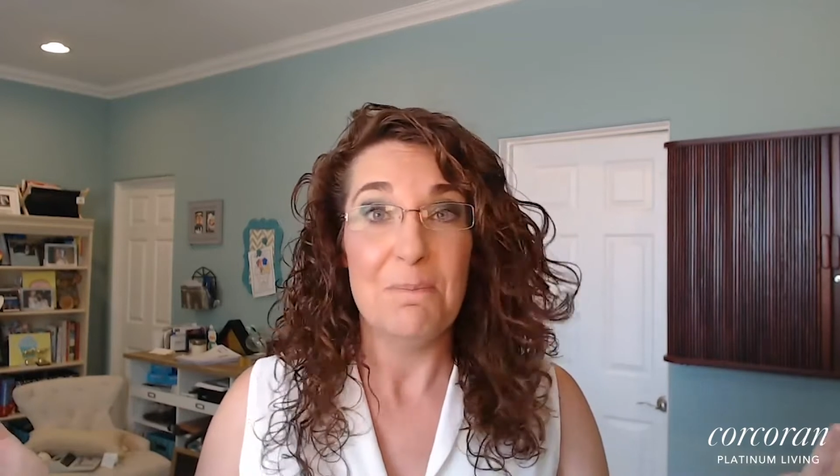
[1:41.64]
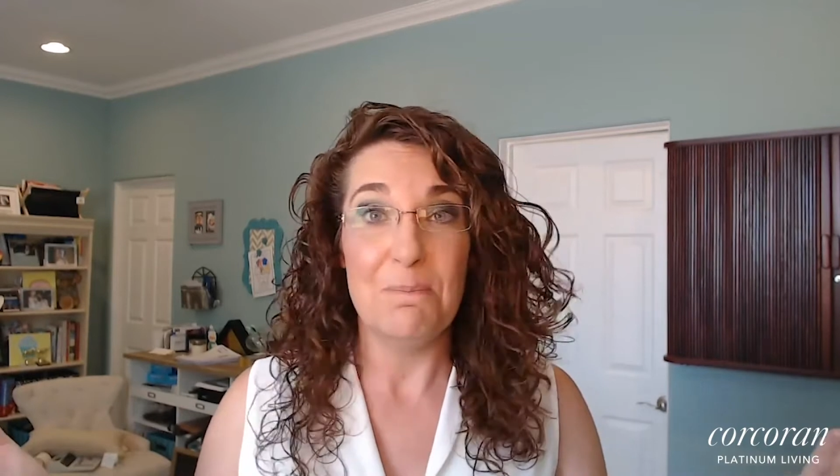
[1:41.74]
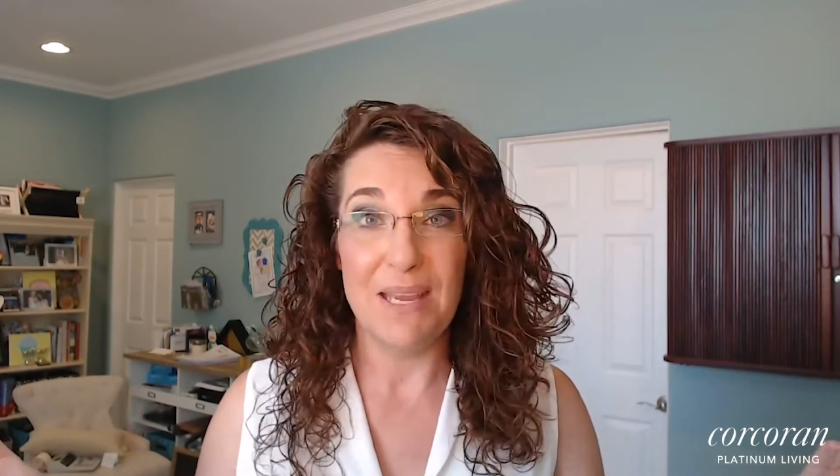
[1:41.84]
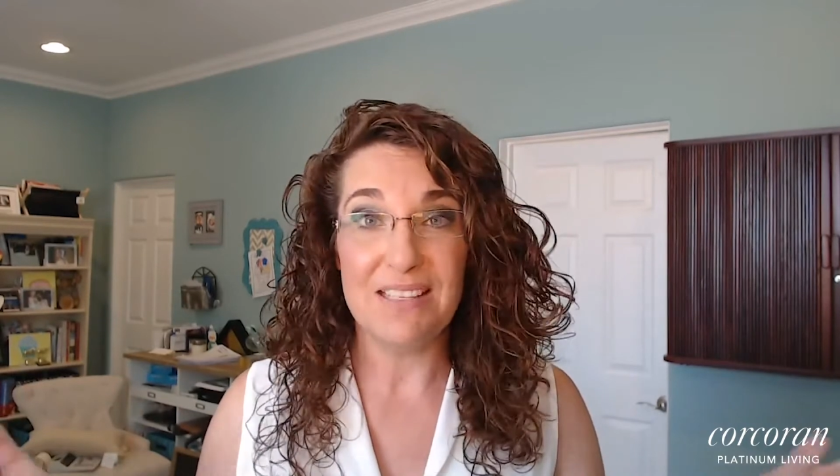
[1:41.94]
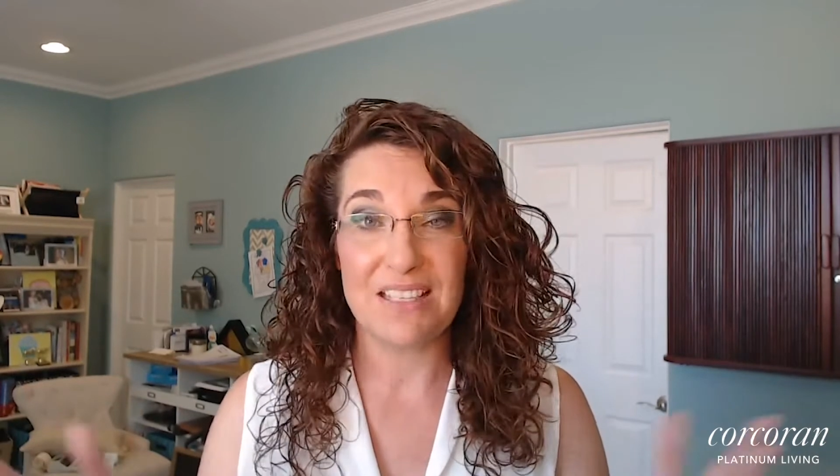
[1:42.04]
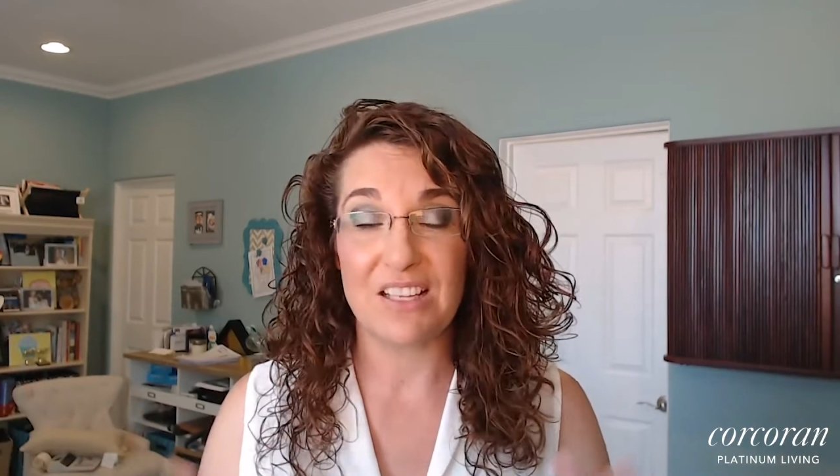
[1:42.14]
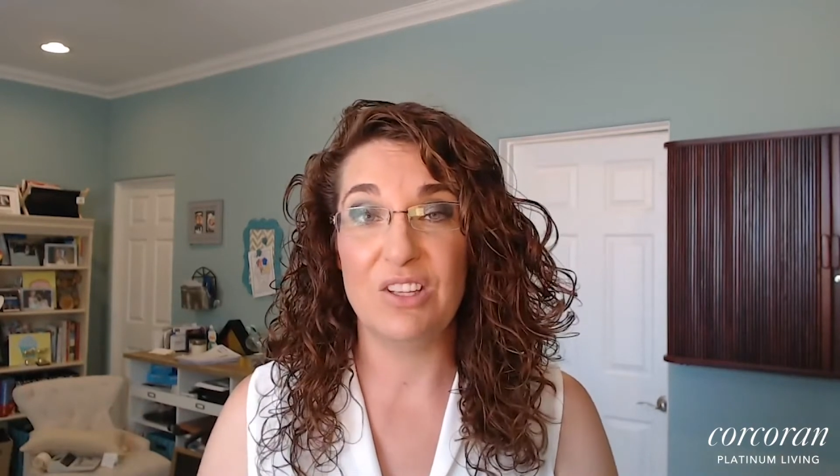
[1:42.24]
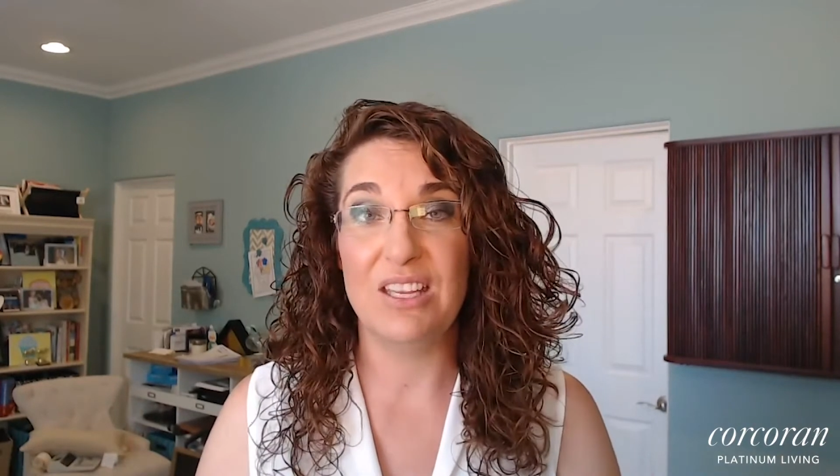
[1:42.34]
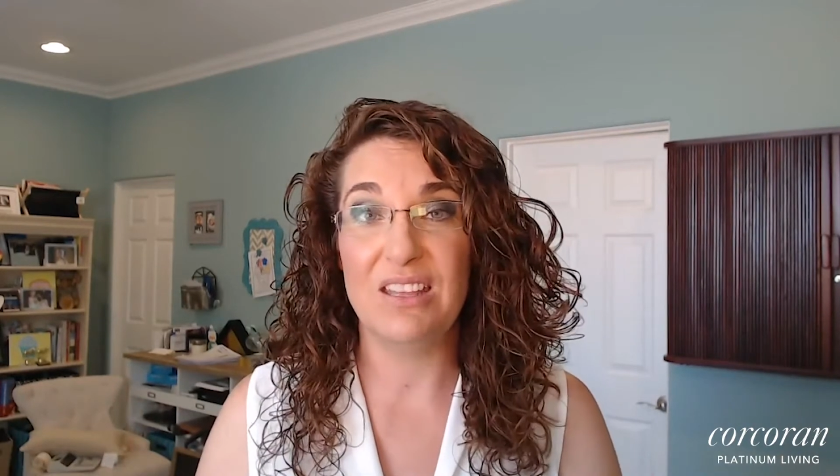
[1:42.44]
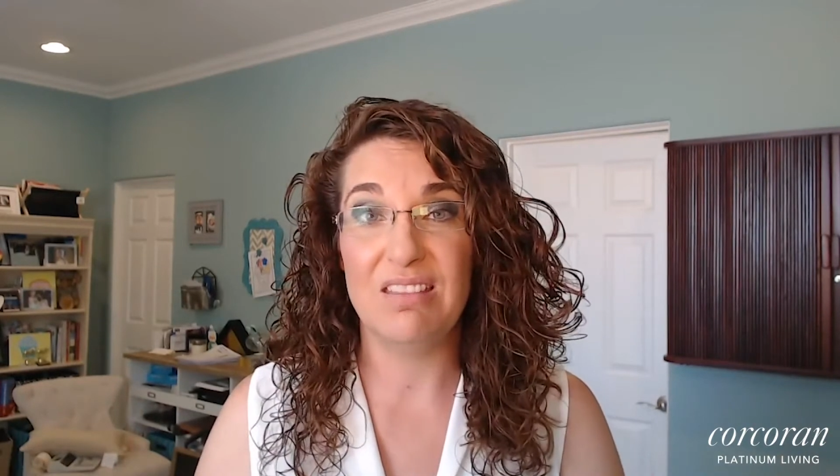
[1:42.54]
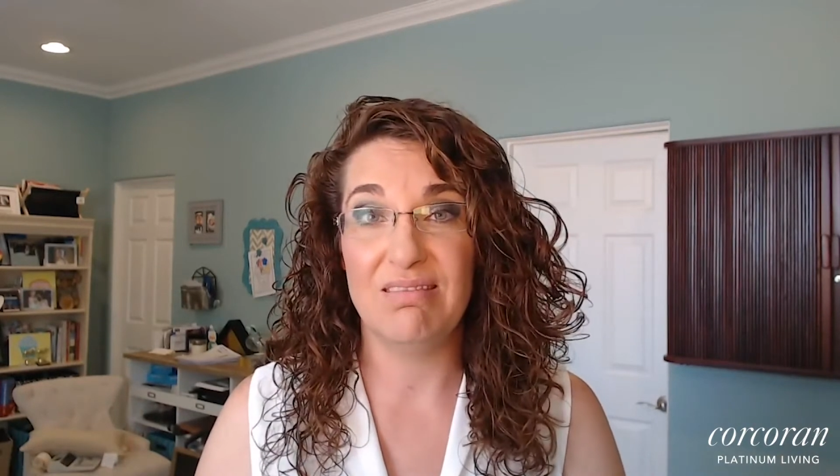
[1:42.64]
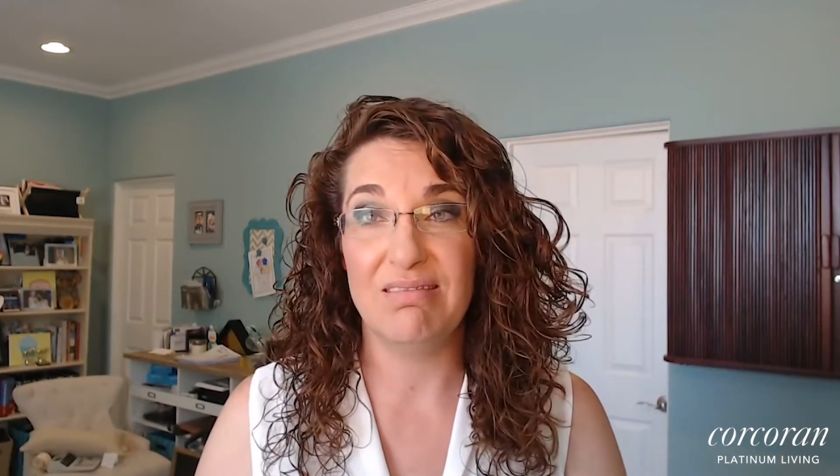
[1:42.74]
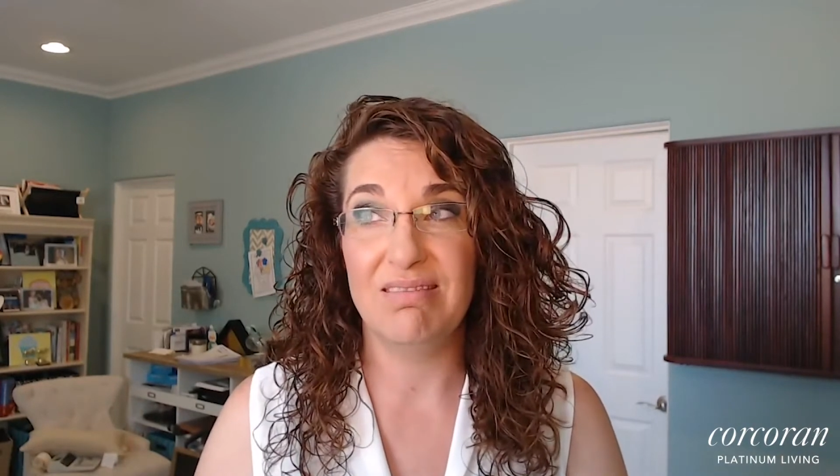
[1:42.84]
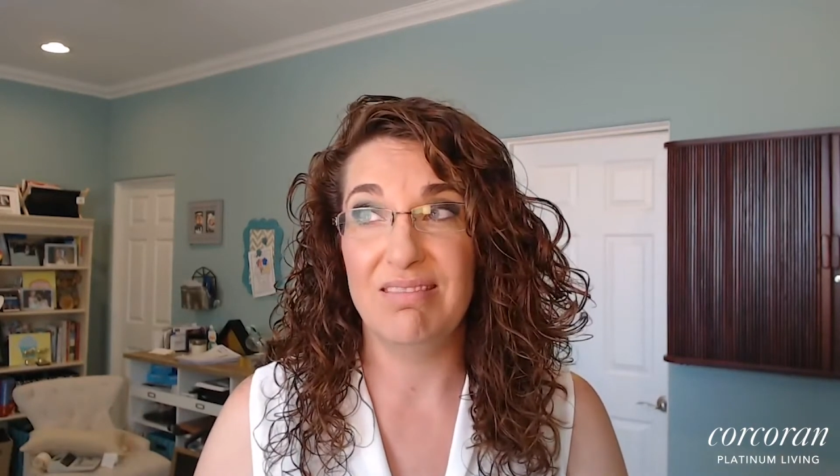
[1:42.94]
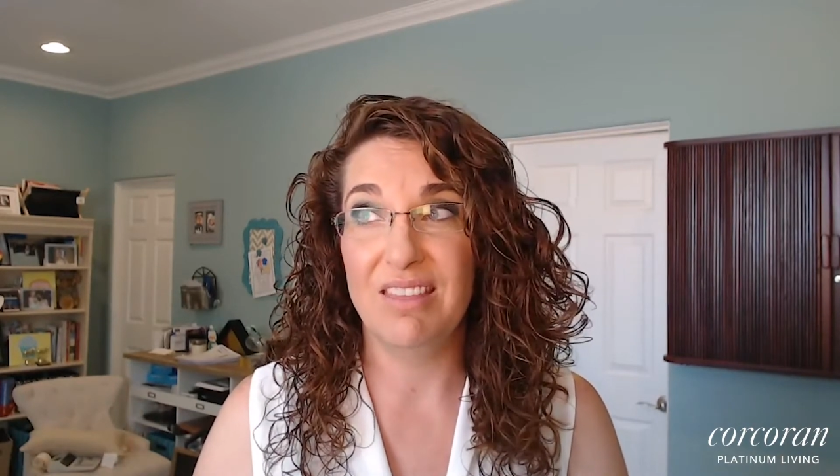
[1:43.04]
basically
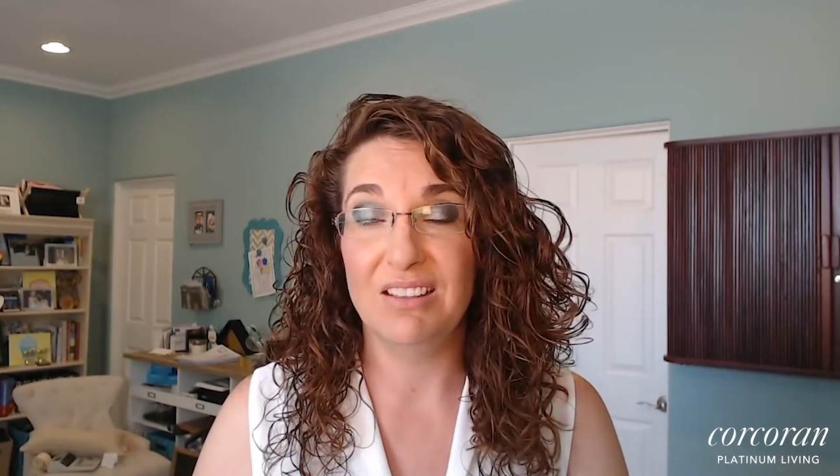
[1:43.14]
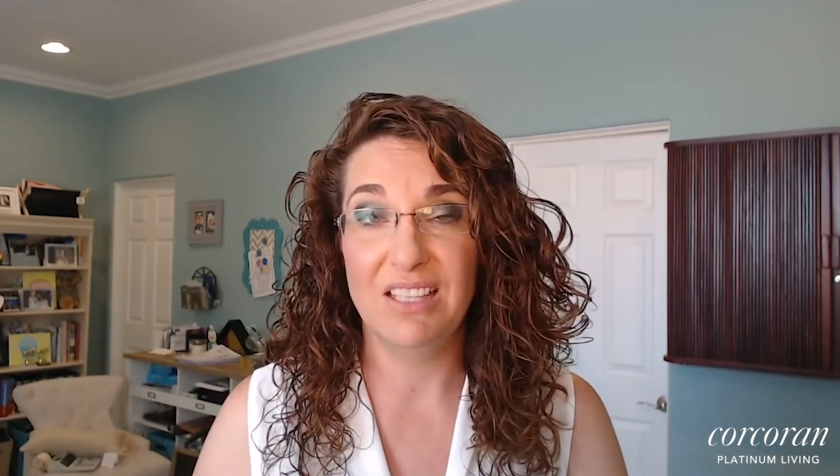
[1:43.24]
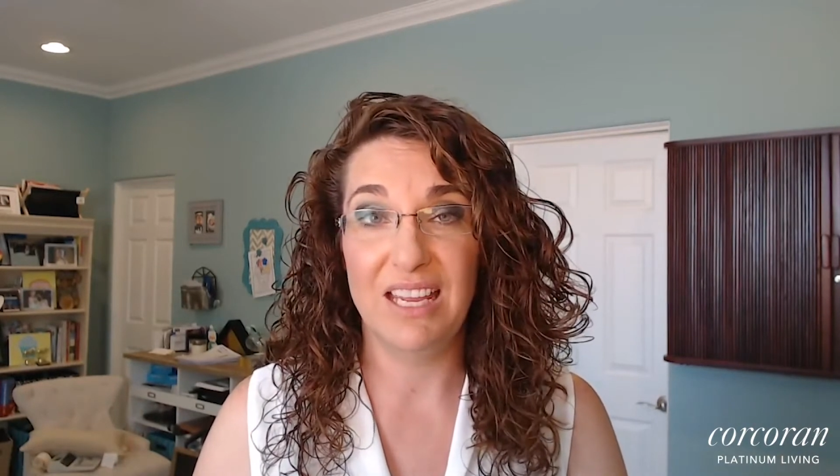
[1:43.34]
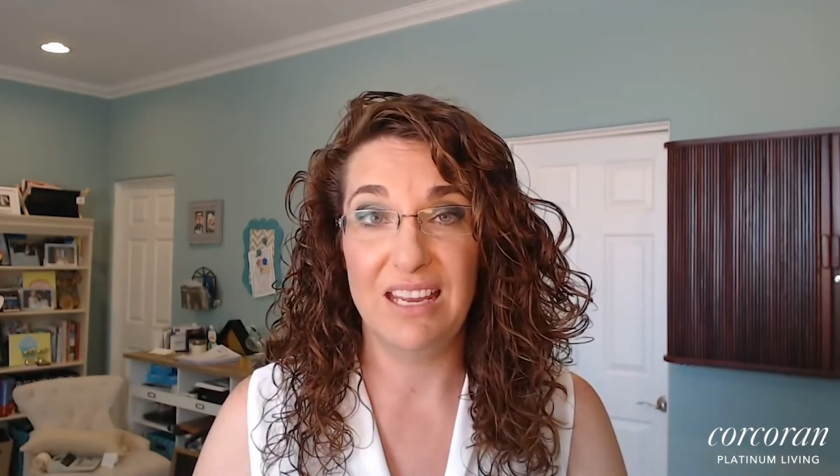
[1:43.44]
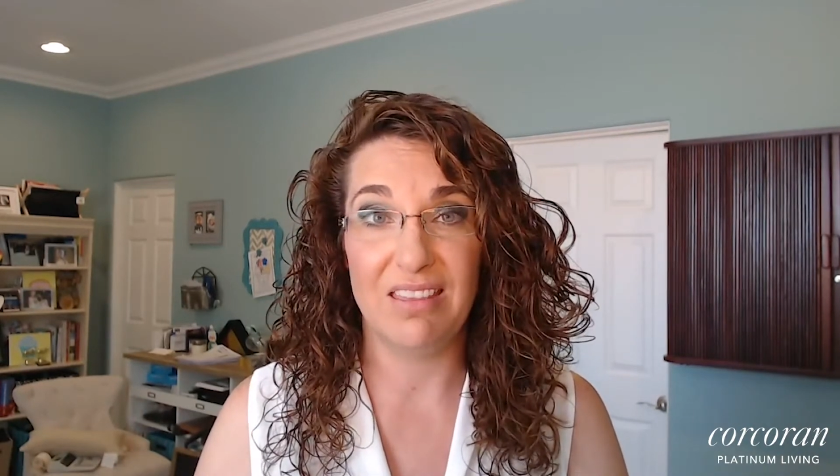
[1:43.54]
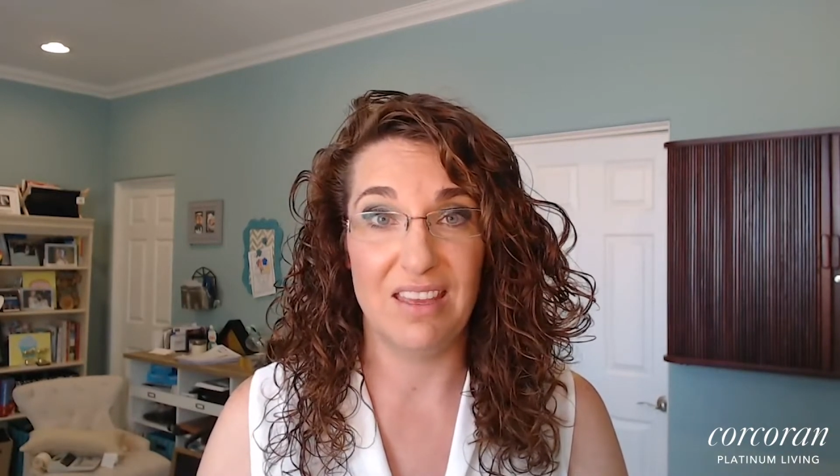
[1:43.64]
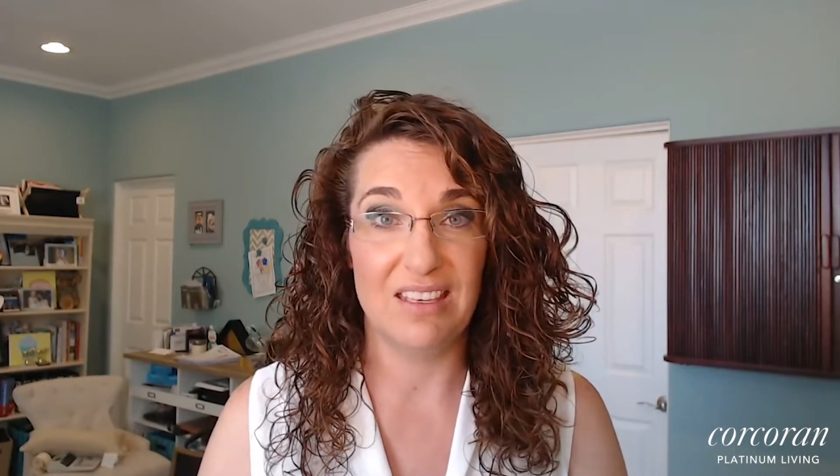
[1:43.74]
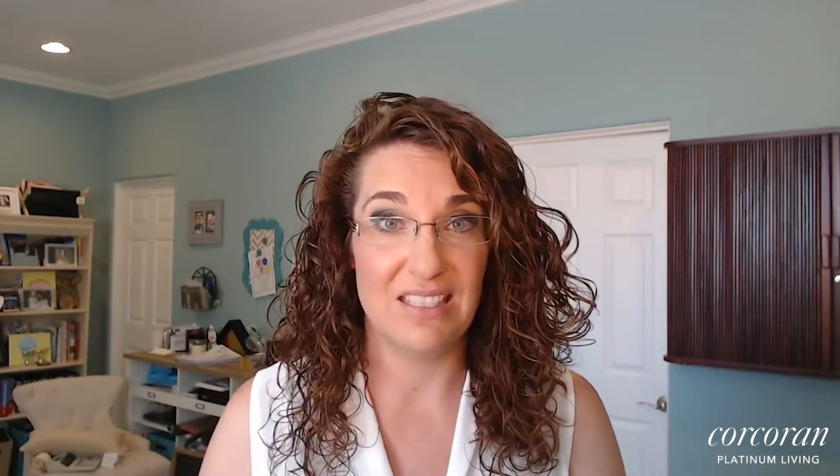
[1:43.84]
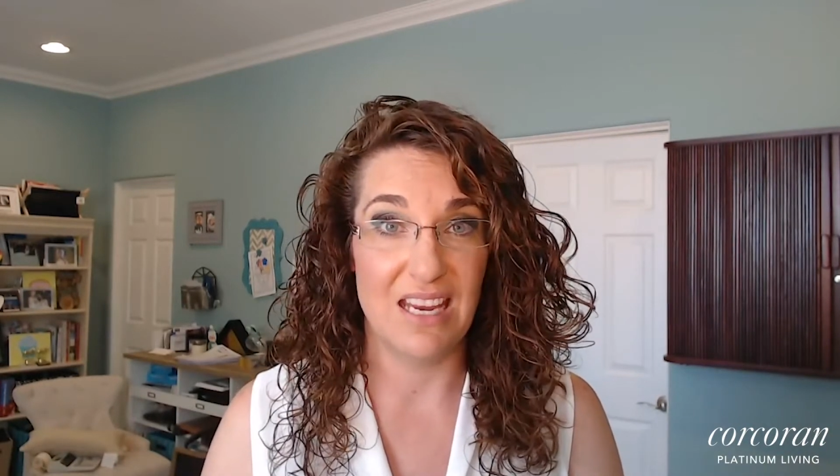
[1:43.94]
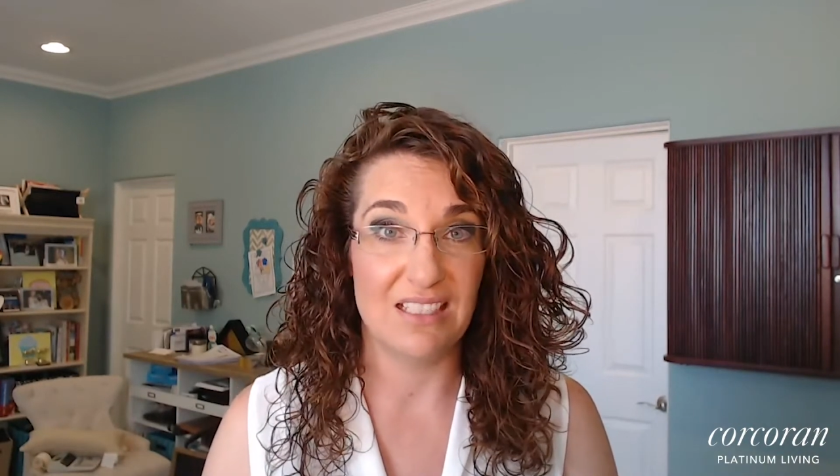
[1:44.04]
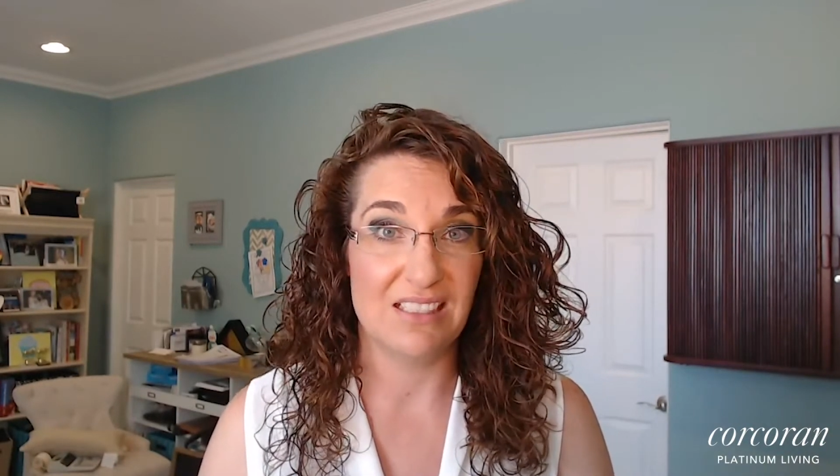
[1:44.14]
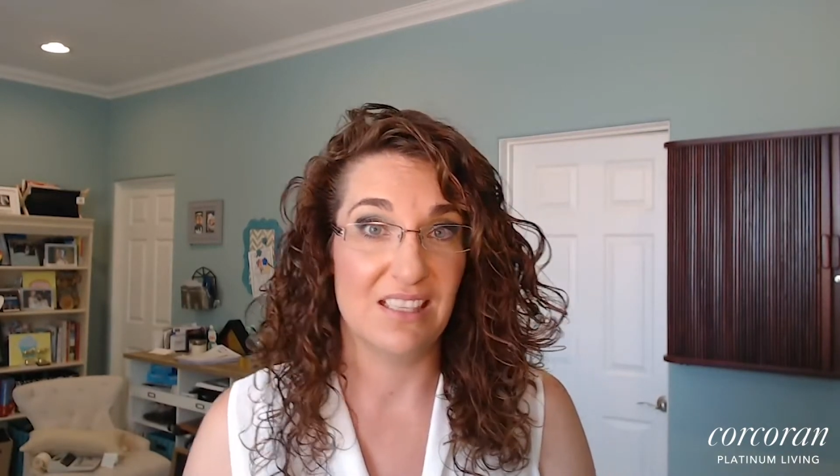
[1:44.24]
the length it takes